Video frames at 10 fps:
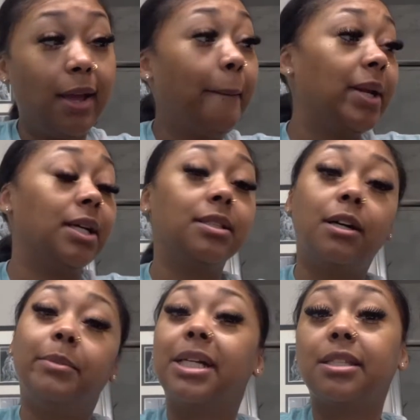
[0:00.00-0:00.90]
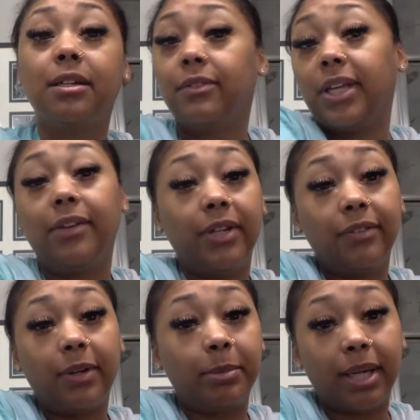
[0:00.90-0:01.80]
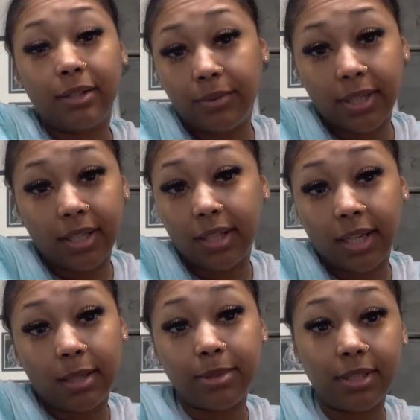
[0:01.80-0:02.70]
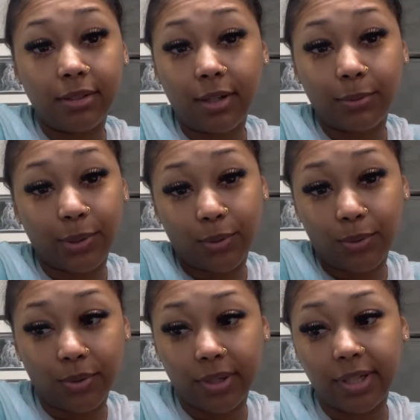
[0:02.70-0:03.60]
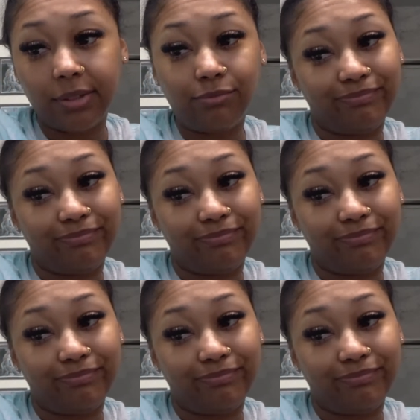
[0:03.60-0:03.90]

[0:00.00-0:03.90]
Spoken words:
But I told myself, even if I'm not doing anything, I'm still going to record